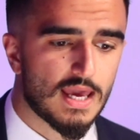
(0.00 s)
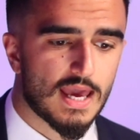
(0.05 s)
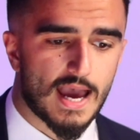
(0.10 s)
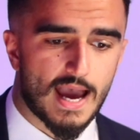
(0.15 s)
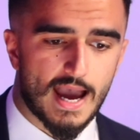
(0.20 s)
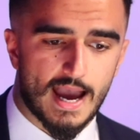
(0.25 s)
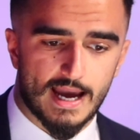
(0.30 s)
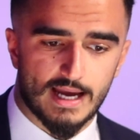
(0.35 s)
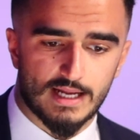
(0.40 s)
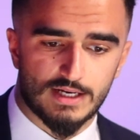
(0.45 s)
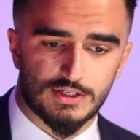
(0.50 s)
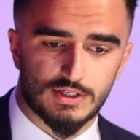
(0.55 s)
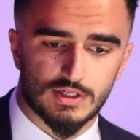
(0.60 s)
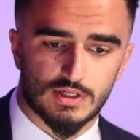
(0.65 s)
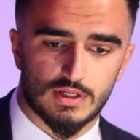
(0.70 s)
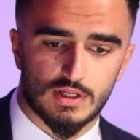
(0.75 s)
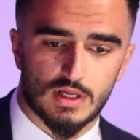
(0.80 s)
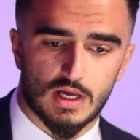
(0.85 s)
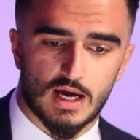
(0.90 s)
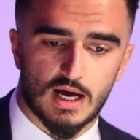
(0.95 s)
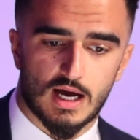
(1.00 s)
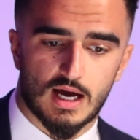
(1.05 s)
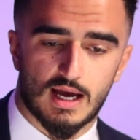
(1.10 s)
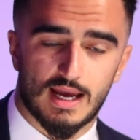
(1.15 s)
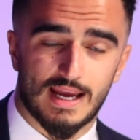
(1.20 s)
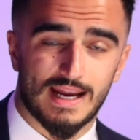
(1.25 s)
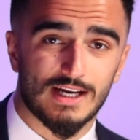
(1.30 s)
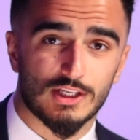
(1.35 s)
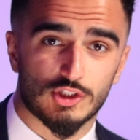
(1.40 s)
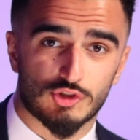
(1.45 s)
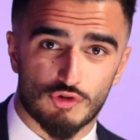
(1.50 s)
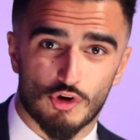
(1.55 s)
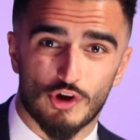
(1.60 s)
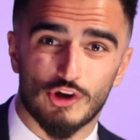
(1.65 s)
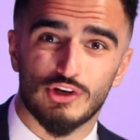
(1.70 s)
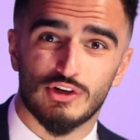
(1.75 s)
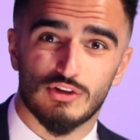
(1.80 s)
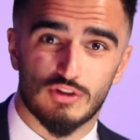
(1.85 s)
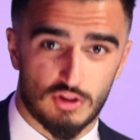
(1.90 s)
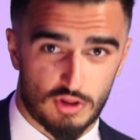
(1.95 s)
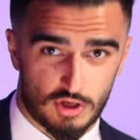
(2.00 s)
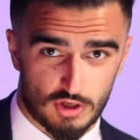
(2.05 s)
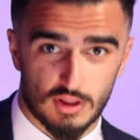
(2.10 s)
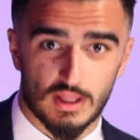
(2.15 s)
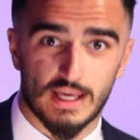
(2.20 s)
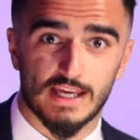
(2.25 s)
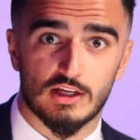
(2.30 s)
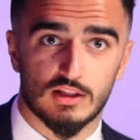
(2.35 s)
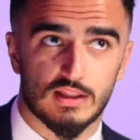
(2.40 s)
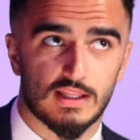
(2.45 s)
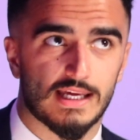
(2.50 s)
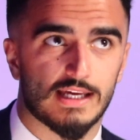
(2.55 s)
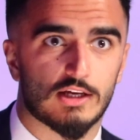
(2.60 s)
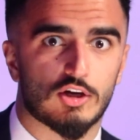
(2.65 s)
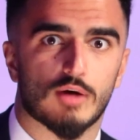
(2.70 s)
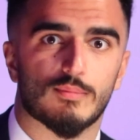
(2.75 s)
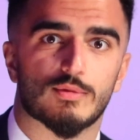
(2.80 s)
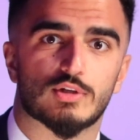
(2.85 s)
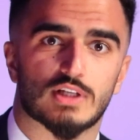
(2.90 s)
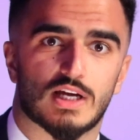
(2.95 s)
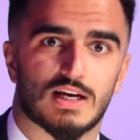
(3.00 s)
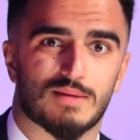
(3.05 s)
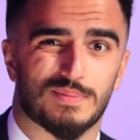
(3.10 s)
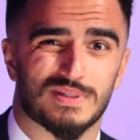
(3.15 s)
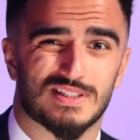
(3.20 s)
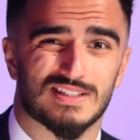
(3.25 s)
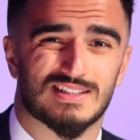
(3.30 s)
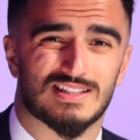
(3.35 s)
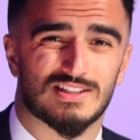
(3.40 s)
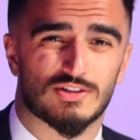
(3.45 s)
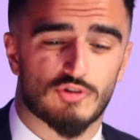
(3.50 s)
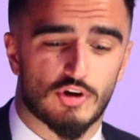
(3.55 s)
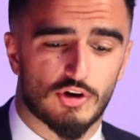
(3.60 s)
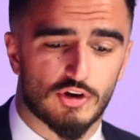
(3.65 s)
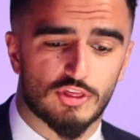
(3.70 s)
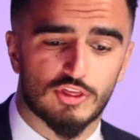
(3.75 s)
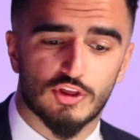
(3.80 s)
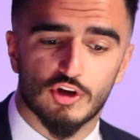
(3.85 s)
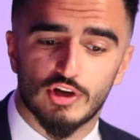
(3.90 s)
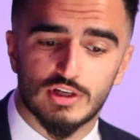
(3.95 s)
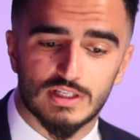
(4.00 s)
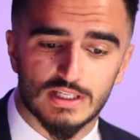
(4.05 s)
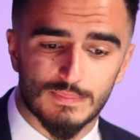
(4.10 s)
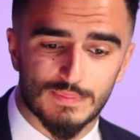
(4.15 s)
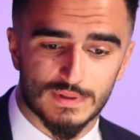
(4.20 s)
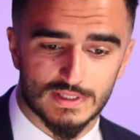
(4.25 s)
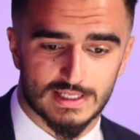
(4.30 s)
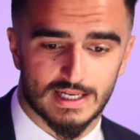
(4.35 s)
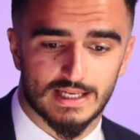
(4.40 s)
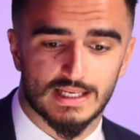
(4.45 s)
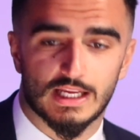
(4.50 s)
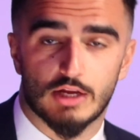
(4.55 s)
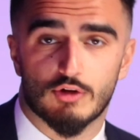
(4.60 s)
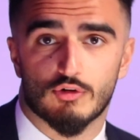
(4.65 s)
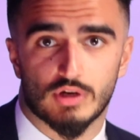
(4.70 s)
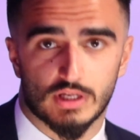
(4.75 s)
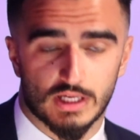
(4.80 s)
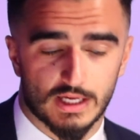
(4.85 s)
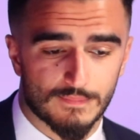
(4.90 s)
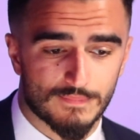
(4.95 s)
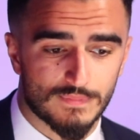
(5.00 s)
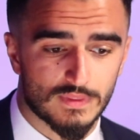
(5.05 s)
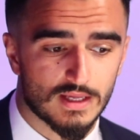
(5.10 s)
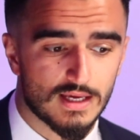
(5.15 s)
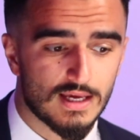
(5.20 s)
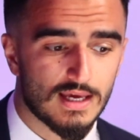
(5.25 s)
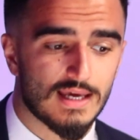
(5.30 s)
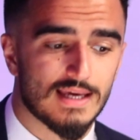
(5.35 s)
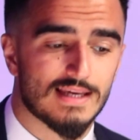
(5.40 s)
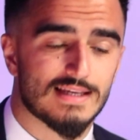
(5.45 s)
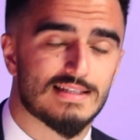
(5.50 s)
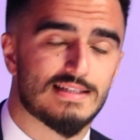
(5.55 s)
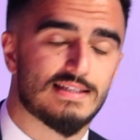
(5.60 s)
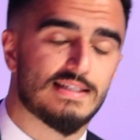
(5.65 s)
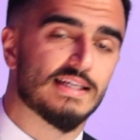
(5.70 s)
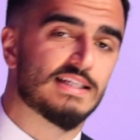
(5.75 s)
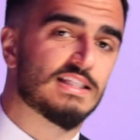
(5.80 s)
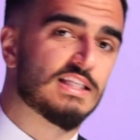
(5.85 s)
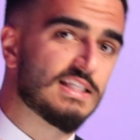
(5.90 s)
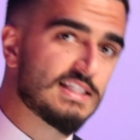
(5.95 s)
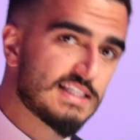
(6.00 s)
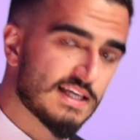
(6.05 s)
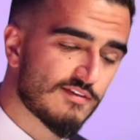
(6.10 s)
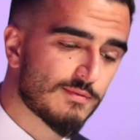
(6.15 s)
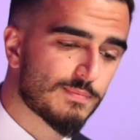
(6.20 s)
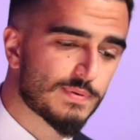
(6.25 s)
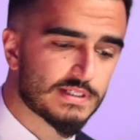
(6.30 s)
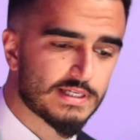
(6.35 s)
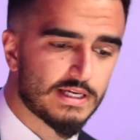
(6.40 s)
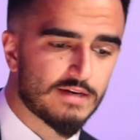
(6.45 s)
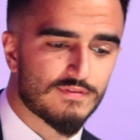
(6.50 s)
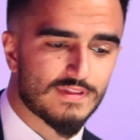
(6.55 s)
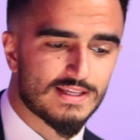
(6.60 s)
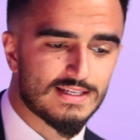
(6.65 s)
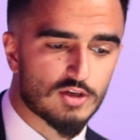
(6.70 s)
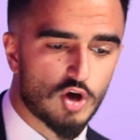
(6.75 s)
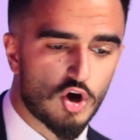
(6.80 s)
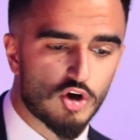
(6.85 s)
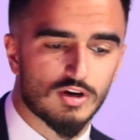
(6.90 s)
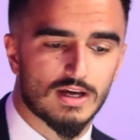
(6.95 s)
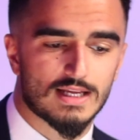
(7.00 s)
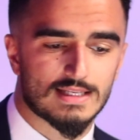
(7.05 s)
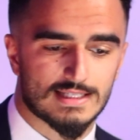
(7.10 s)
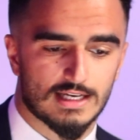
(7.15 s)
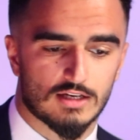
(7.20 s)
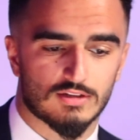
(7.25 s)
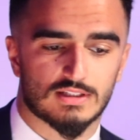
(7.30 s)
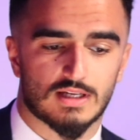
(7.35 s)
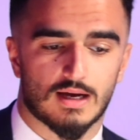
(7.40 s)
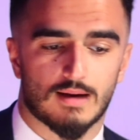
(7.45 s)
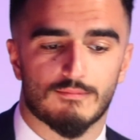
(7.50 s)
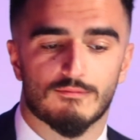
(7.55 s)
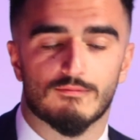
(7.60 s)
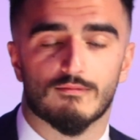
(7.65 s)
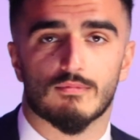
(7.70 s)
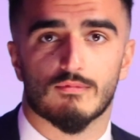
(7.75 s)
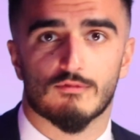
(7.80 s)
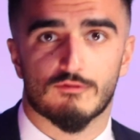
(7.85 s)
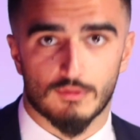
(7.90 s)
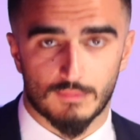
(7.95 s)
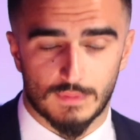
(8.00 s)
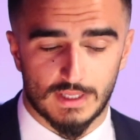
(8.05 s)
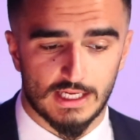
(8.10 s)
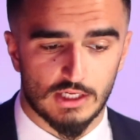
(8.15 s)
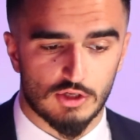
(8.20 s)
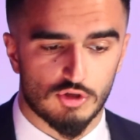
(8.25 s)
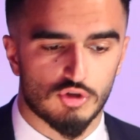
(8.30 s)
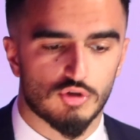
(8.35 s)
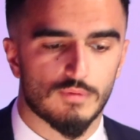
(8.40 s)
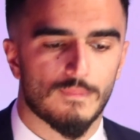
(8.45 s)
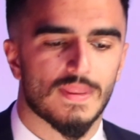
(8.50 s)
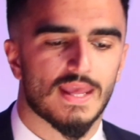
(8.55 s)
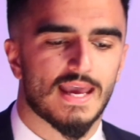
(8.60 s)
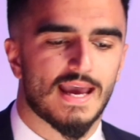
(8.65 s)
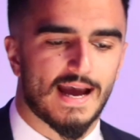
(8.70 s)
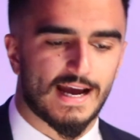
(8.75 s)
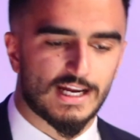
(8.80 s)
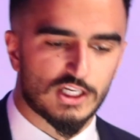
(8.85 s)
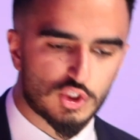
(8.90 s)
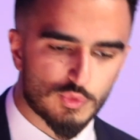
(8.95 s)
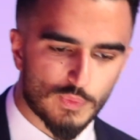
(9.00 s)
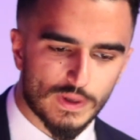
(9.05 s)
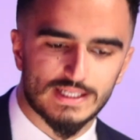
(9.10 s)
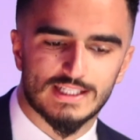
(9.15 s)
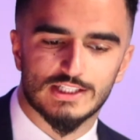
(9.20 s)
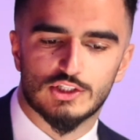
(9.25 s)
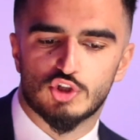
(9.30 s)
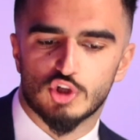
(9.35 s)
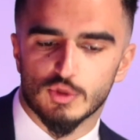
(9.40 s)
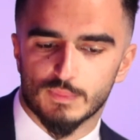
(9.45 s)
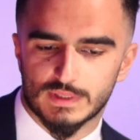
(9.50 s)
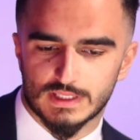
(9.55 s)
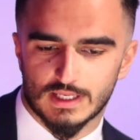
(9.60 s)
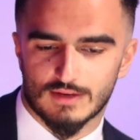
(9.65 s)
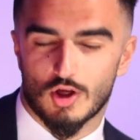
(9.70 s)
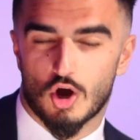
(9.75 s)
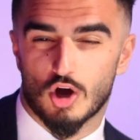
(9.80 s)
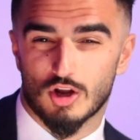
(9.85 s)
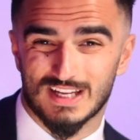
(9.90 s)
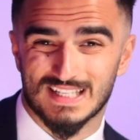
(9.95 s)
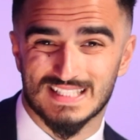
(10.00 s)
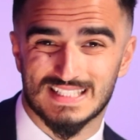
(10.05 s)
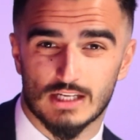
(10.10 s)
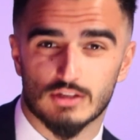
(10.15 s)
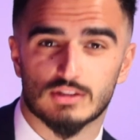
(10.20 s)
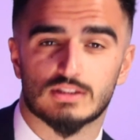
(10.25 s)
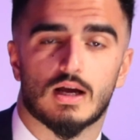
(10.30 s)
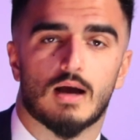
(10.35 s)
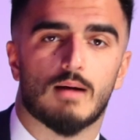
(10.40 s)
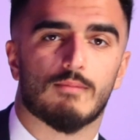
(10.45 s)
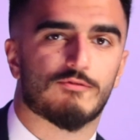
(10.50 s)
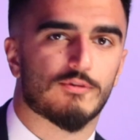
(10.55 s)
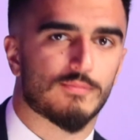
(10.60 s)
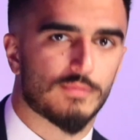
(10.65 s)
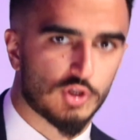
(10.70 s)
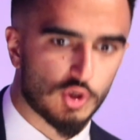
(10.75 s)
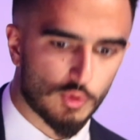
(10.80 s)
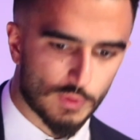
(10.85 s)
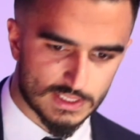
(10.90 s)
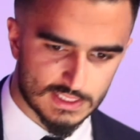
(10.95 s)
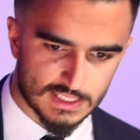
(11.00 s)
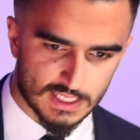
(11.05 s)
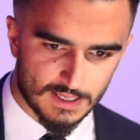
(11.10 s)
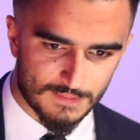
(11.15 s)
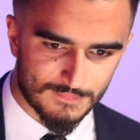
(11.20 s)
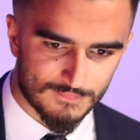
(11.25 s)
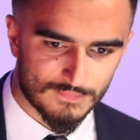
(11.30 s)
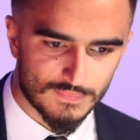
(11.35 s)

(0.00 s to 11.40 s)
And it has grown, the e-commerce side of the business has grown 30% year on year. 67% of these online sales come from the EU and 22% of the online sales come from the USA.